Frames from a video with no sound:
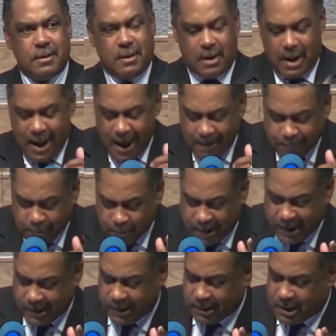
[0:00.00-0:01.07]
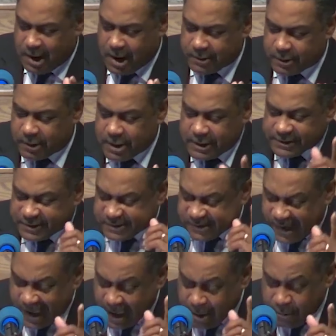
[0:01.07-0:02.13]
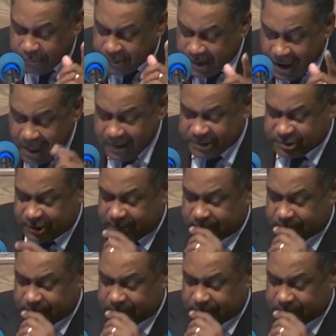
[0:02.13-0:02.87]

Operating under sound theology